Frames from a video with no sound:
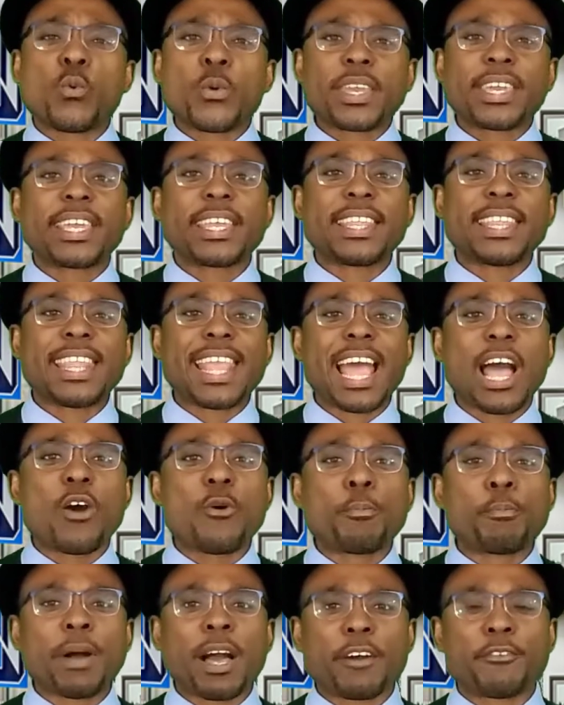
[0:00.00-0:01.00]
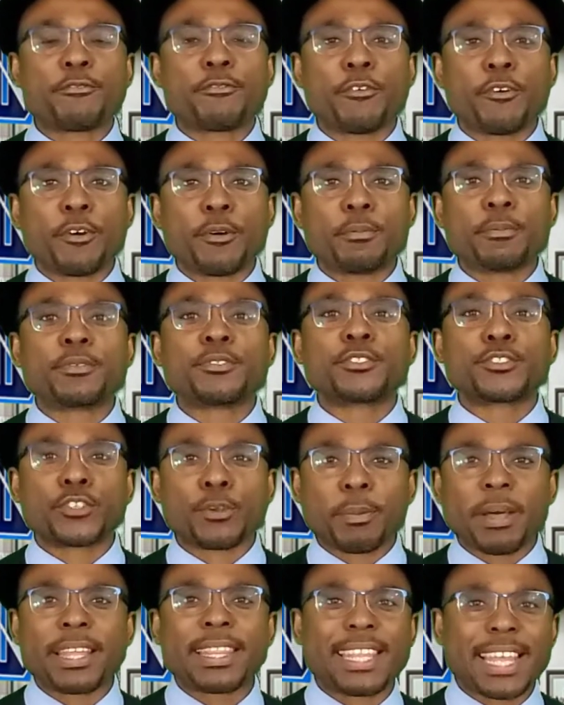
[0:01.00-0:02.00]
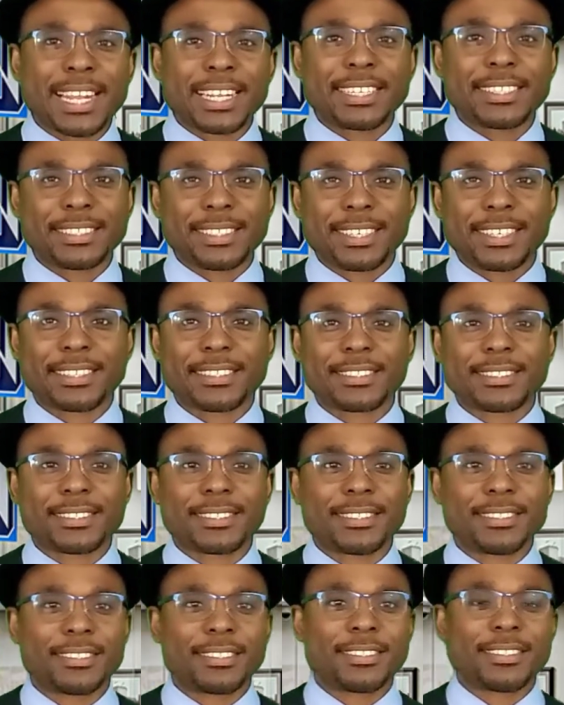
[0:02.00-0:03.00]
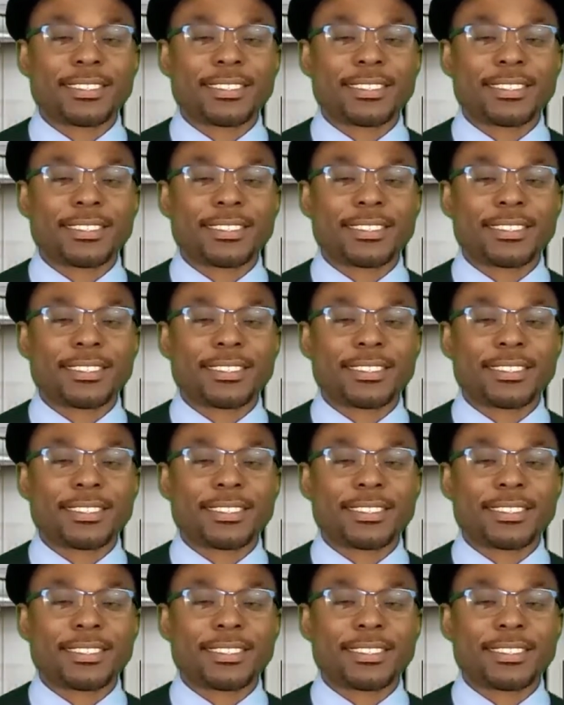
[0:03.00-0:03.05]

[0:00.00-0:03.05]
we can now perform some analytics.